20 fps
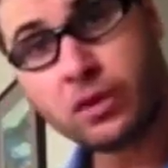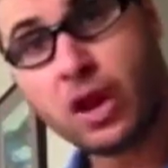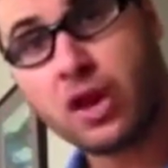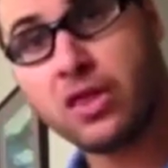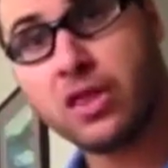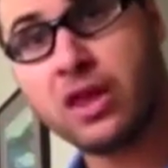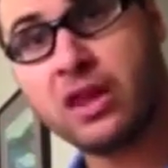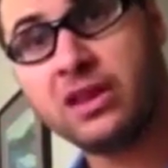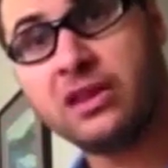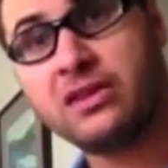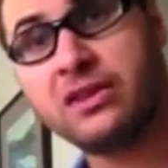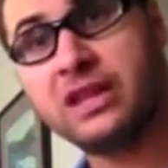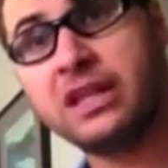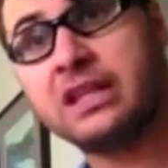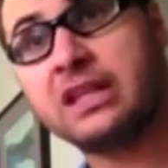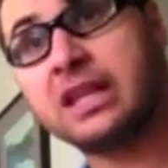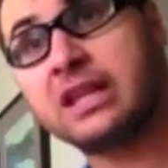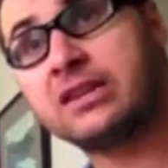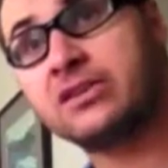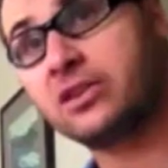Another
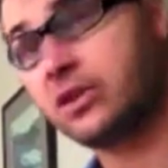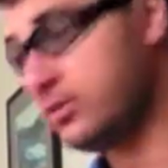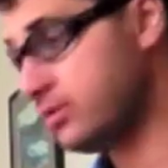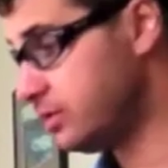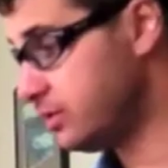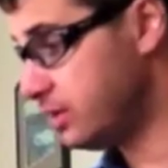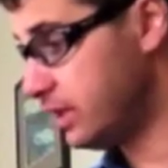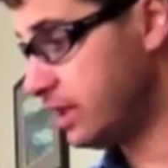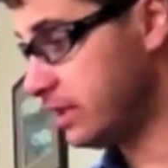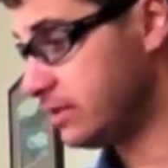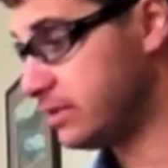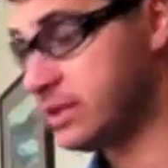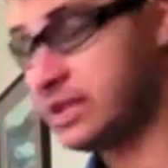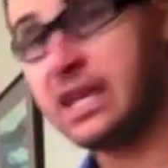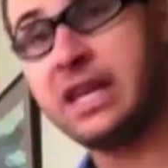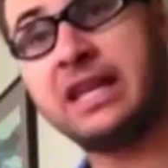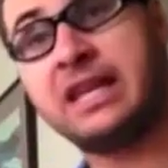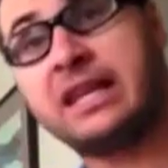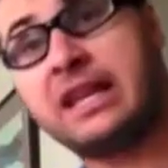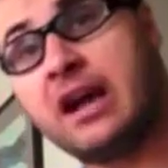thing that those things
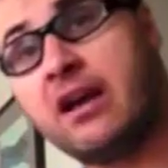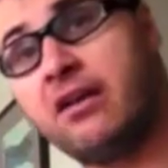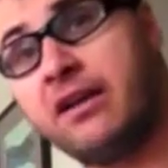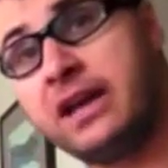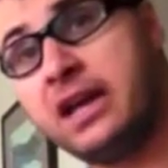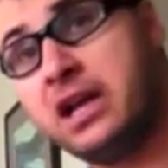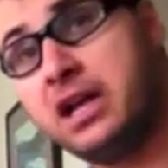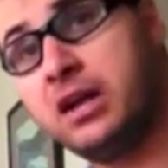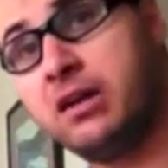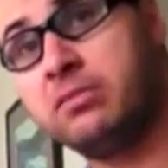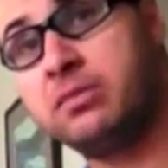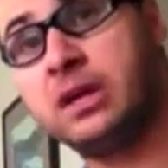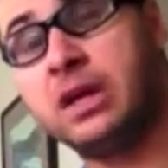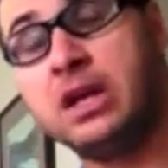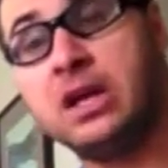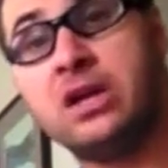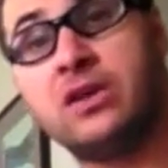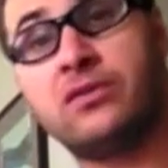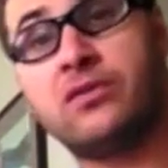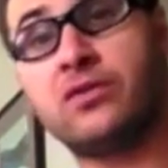can now help,
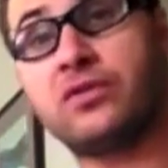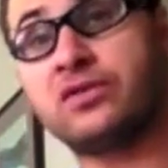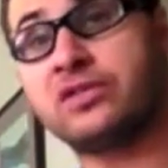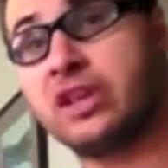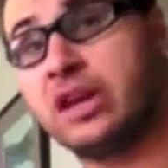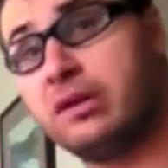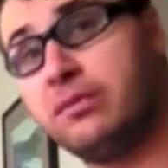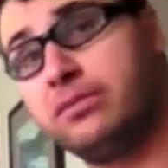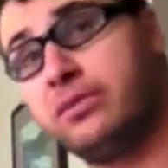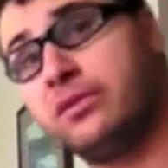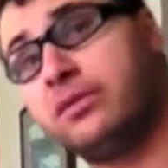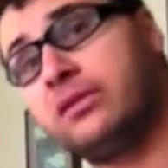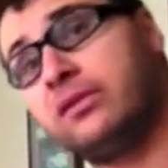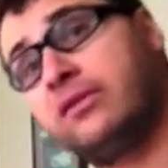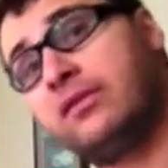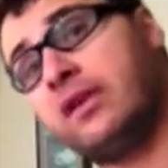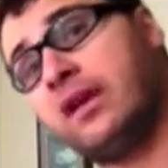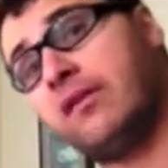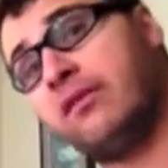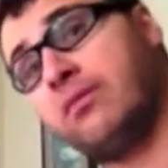for example,
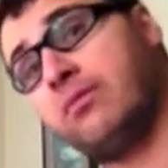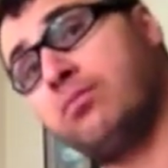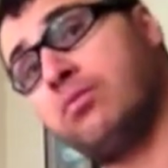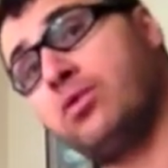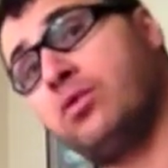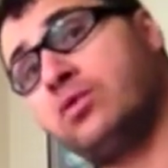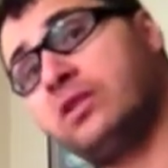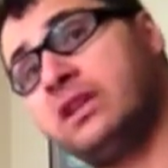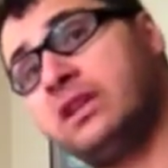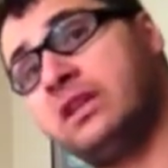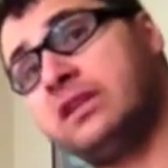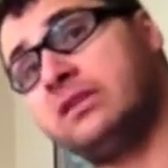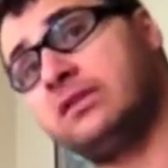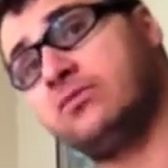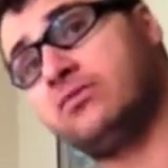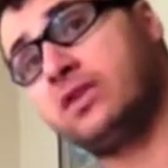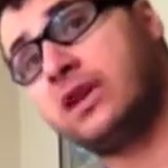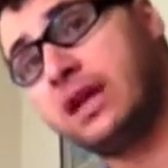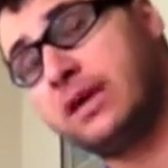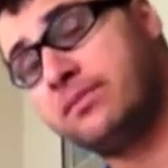if you have broken
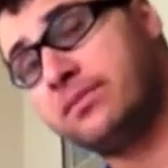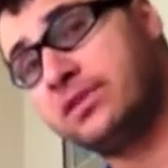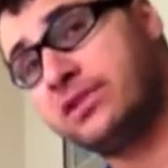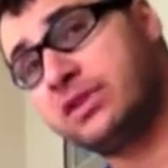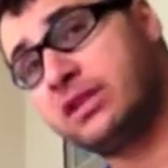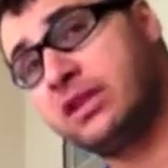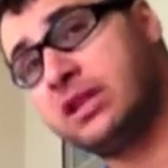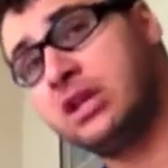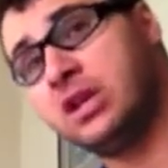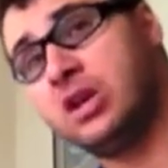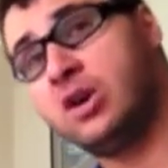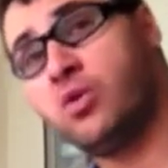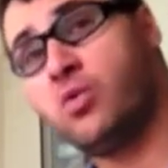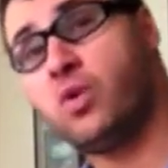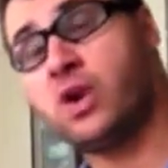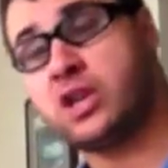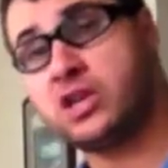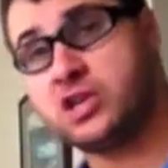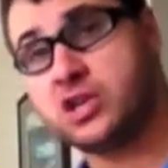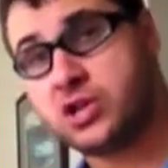ribs,
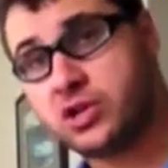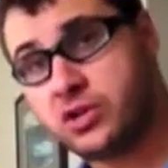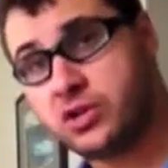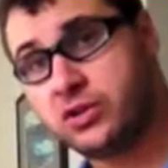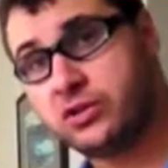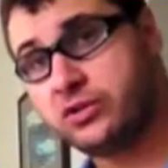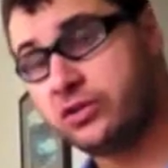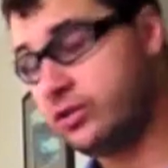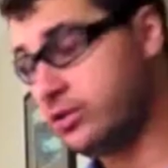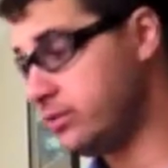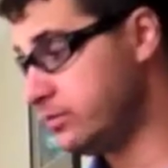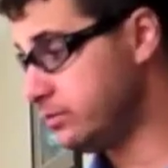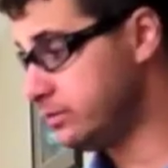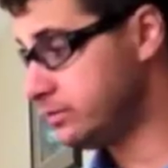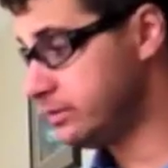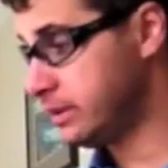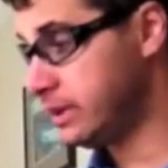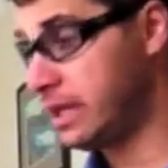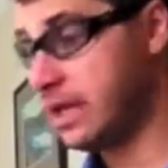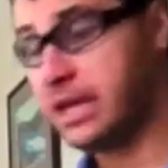what you could do
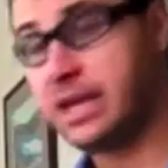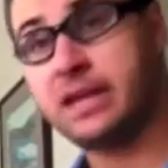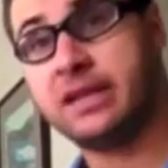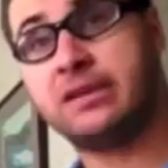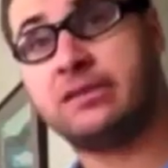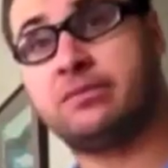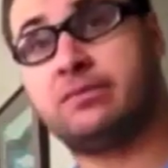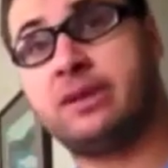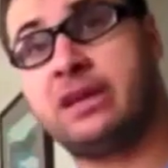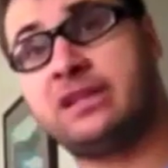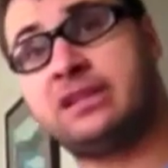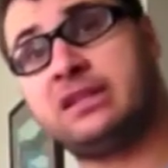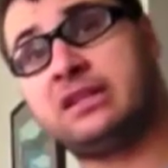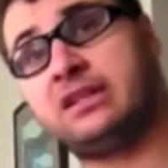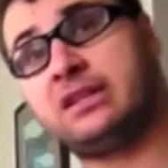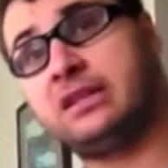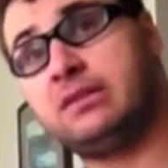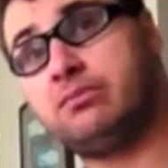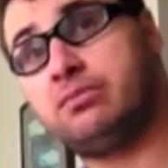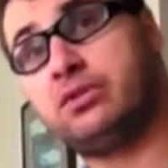is
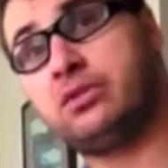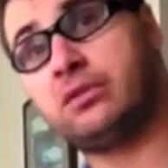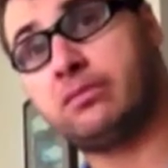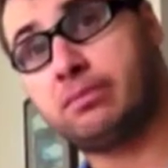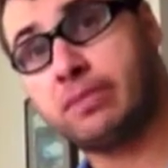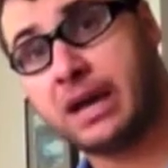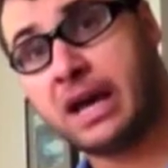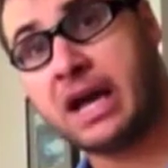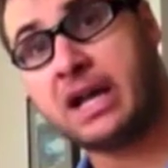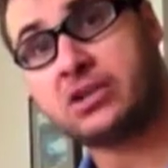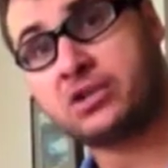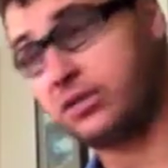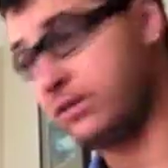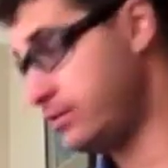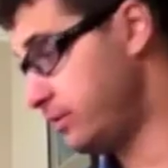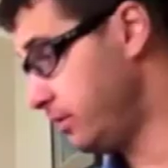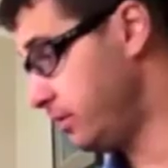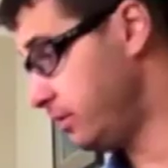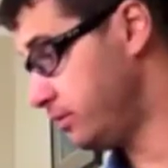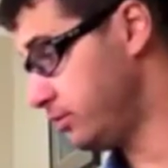basically put a patch
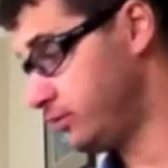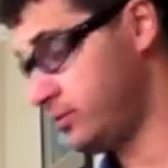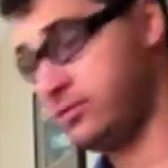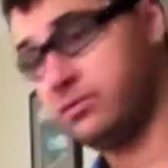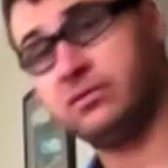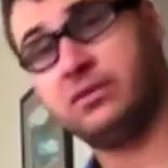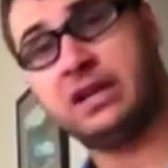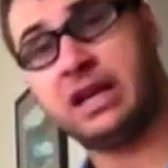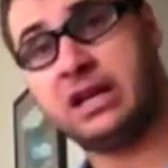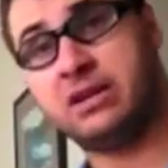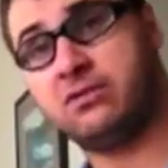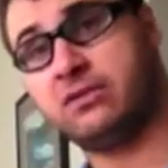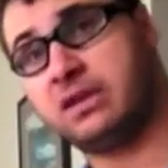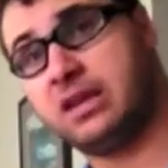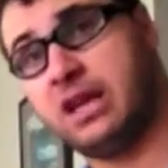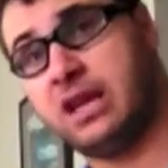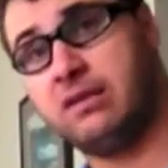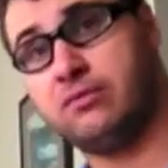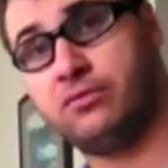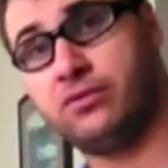of those
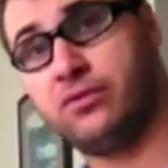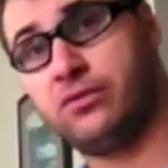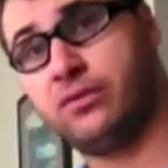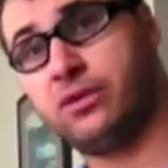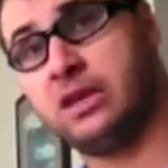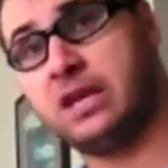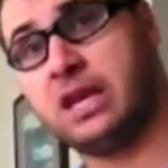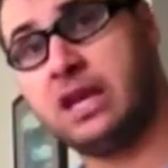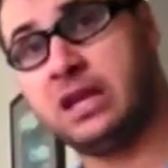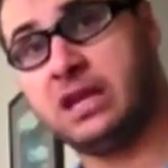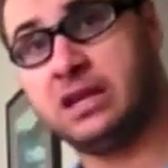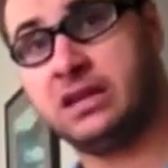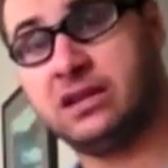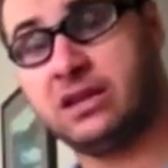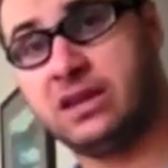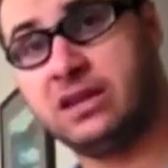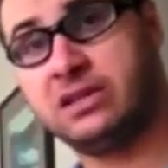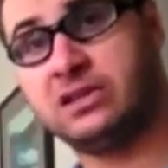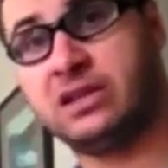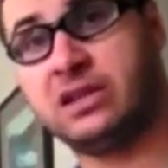lidocaine, bupivacaine, and
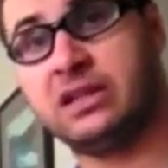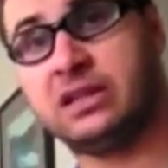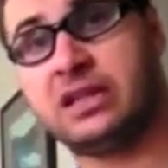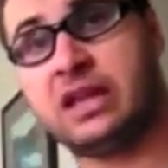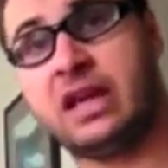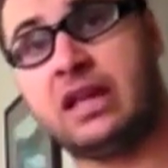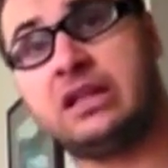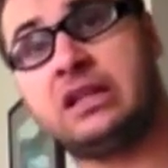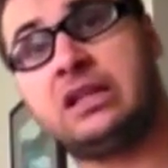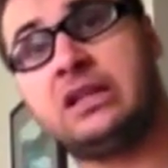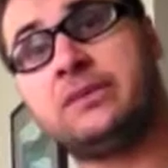things like that,